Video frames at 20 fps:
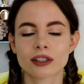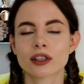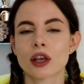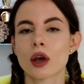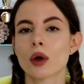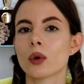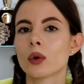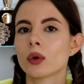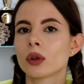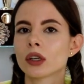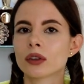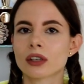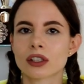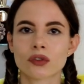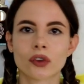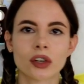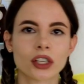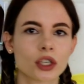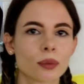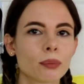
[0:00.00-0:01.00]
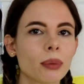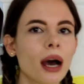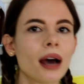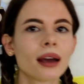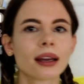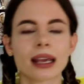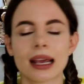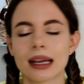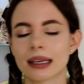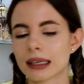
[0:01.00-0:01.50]
So there is
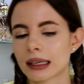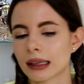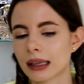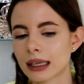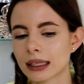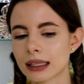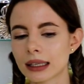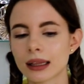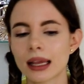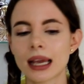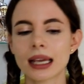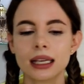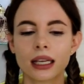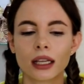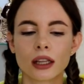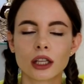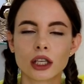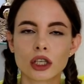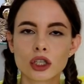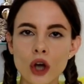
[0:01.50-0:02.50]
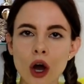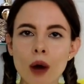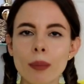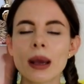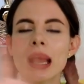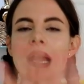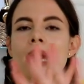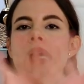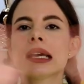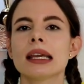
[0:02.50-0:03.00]
frangipani and ylang ylang in the
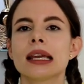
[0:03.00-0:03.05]
top.